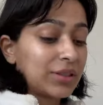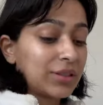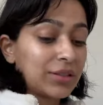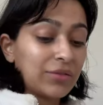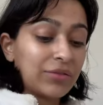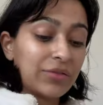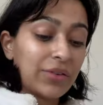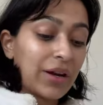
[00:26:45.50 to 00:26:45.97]

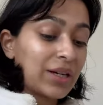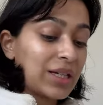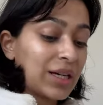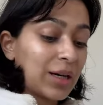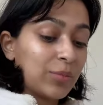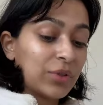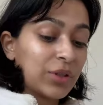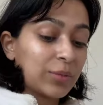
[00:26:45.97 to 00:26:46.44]
very
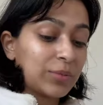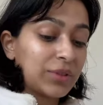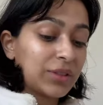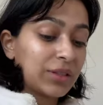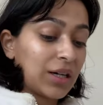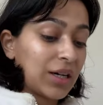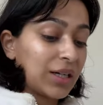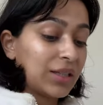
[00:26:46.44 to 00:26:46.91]
abrupt
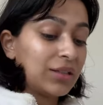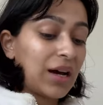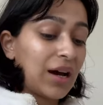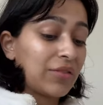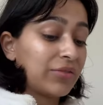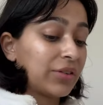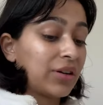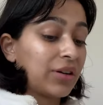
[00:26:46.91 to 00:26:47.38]
cut. I
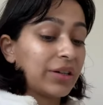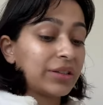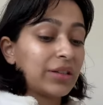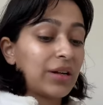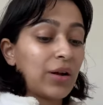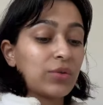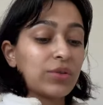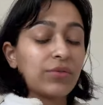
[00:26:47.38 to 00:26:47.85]
forgot that
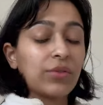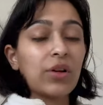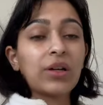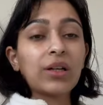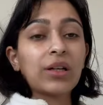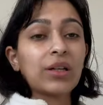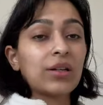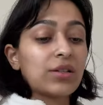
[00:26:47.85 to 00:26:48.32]
I was
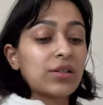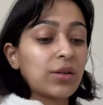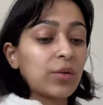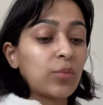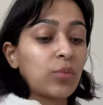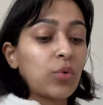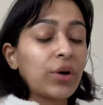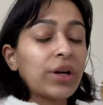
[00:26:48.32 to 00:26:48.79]
vlogging at a certain
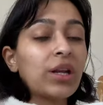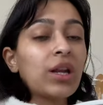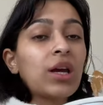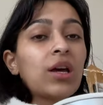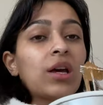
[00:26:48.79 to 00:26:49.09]
point.